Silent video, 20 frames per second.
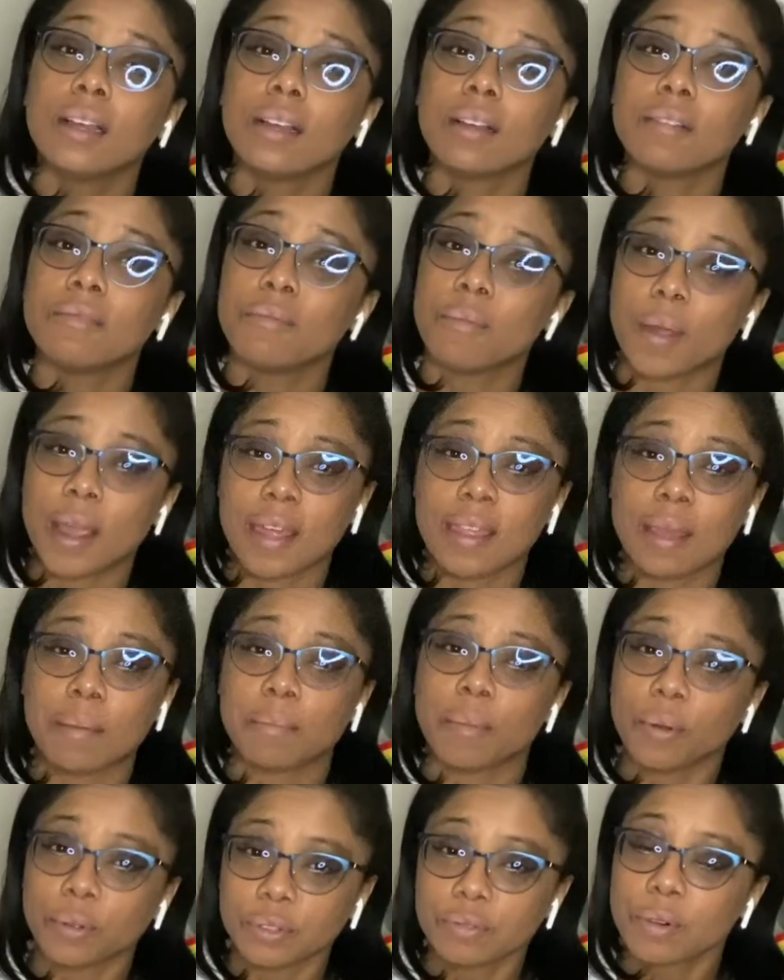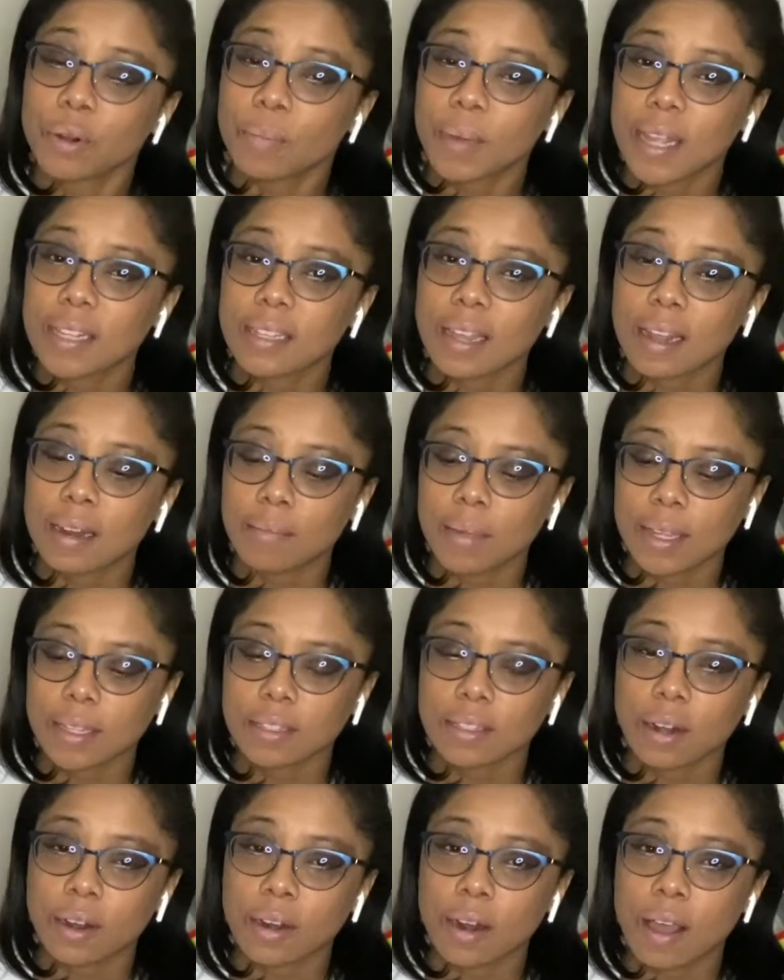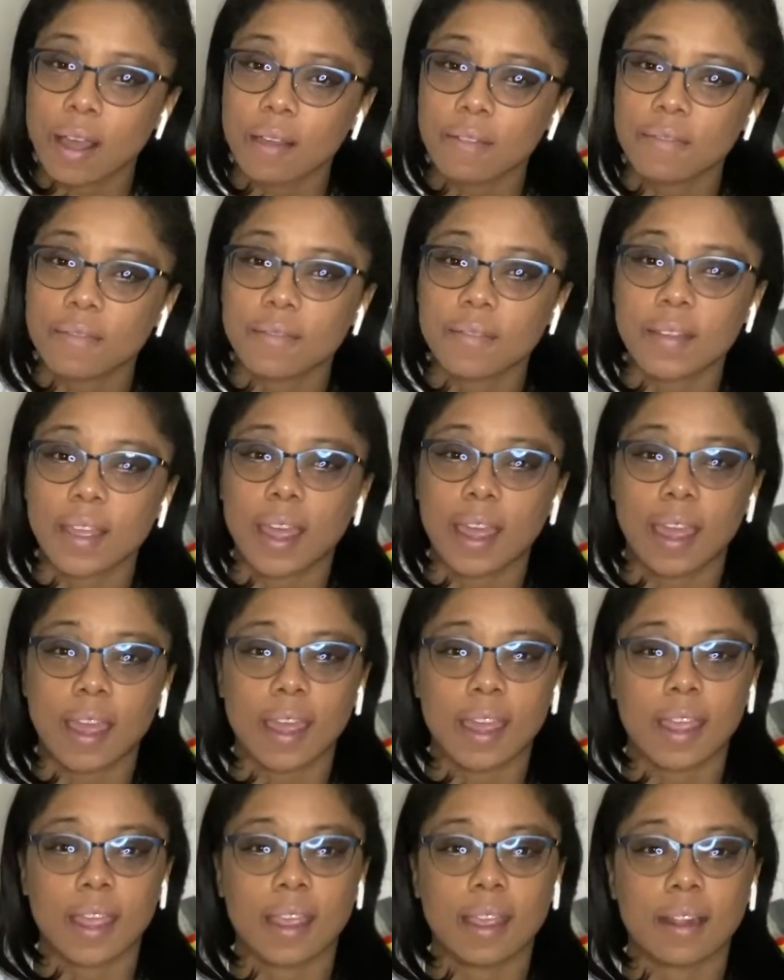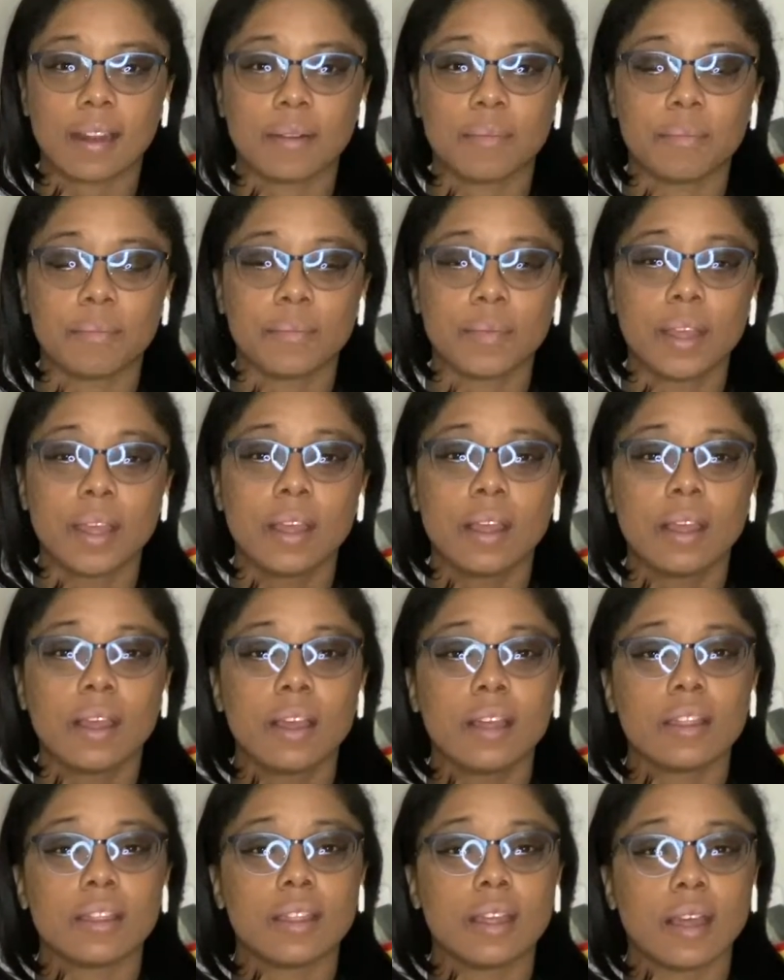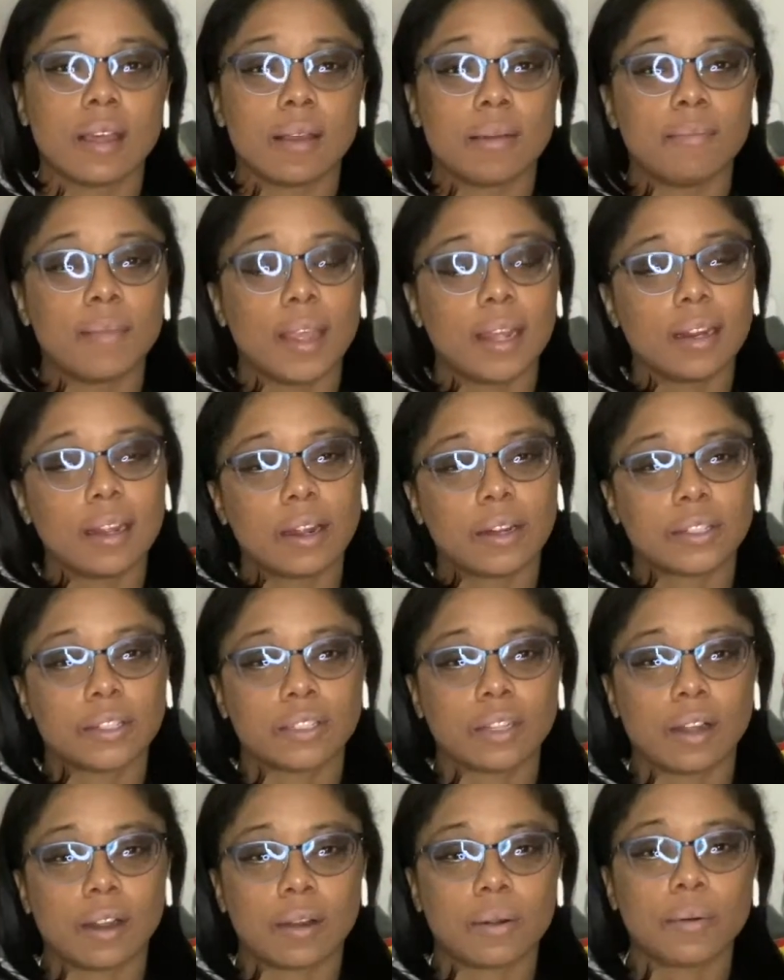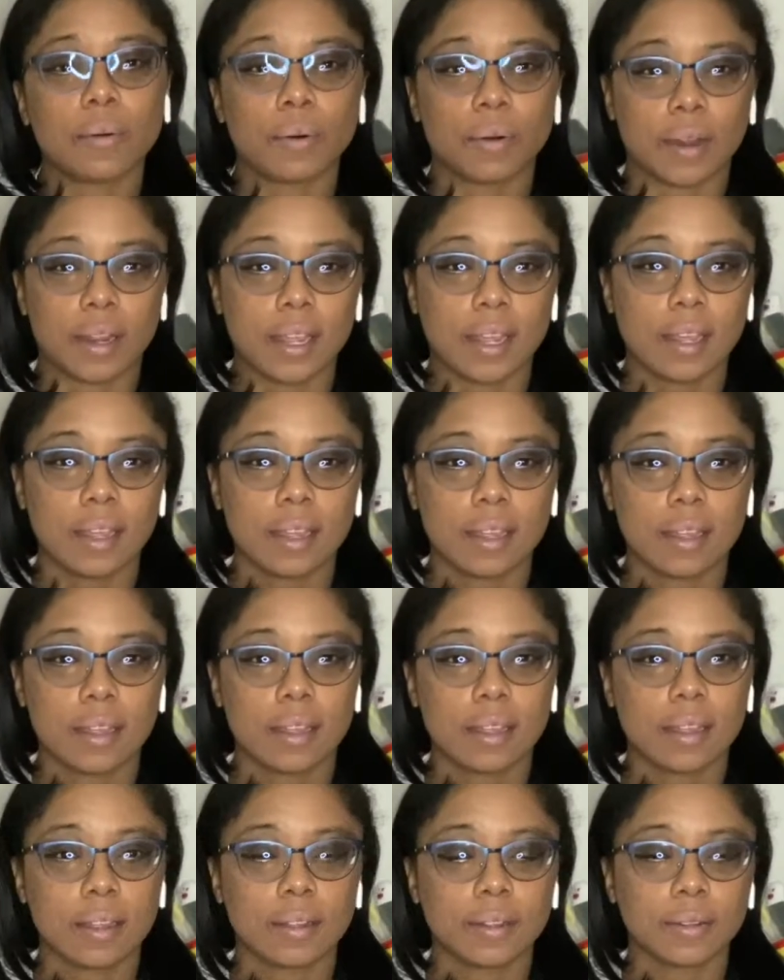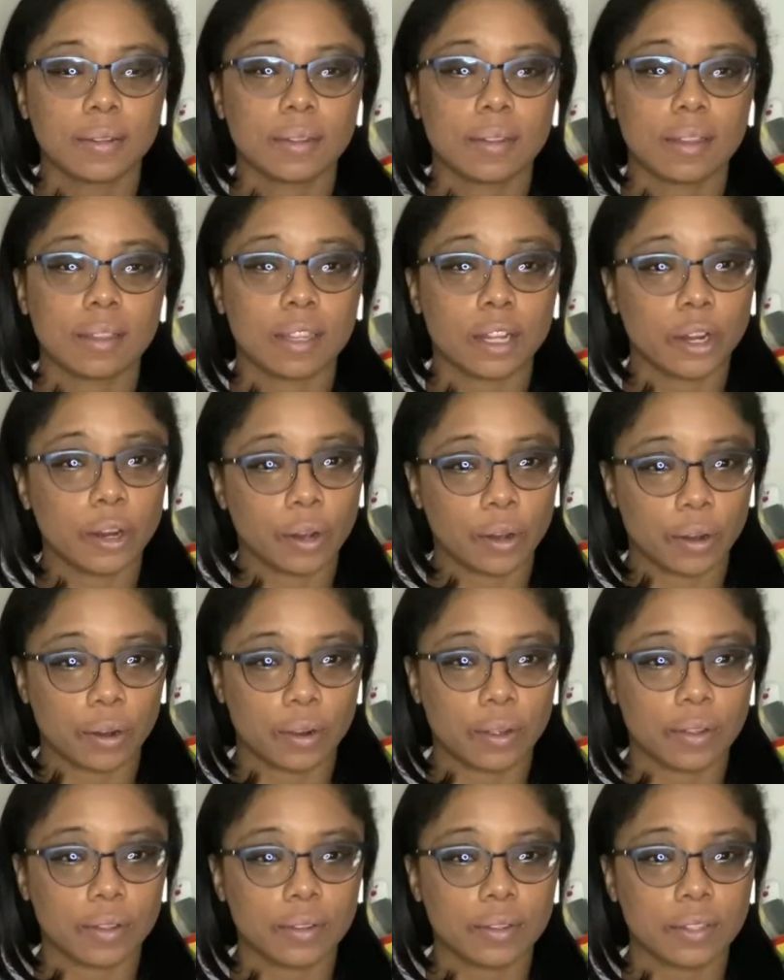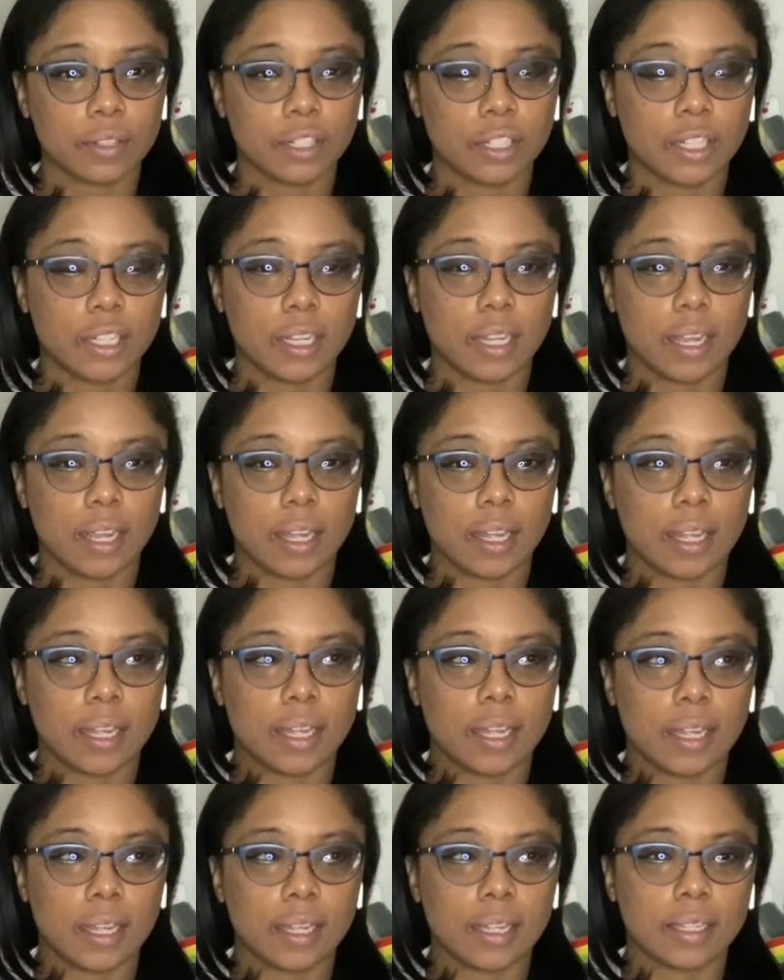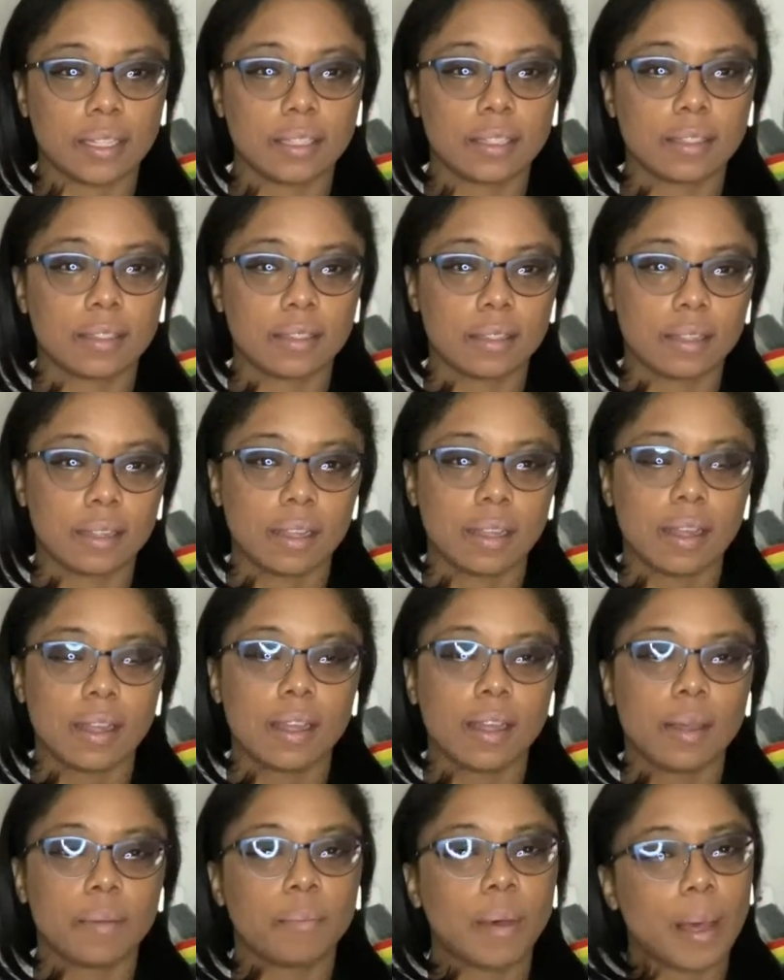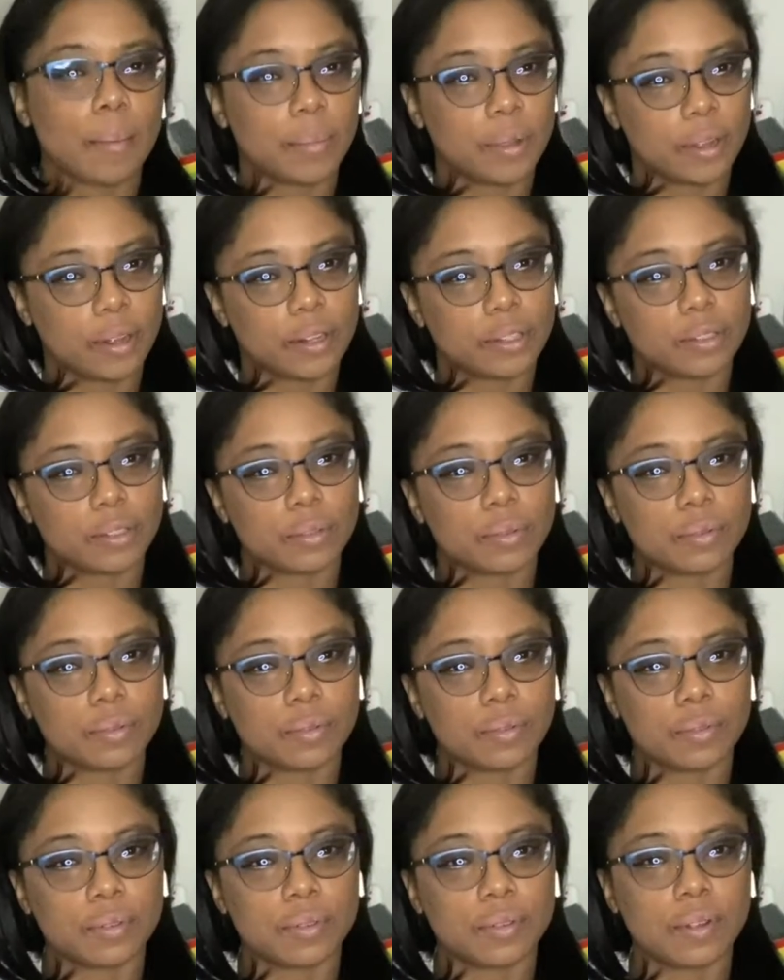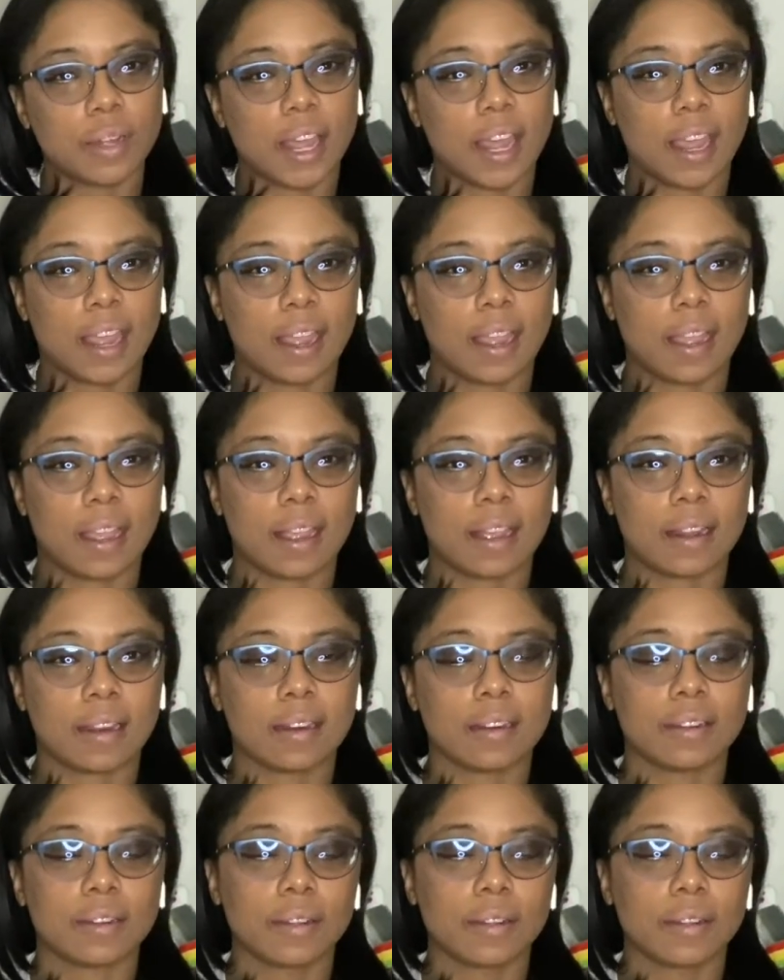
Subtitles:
way that most romance animes start off. And the main characters are Hori, the girl. She is popular at school and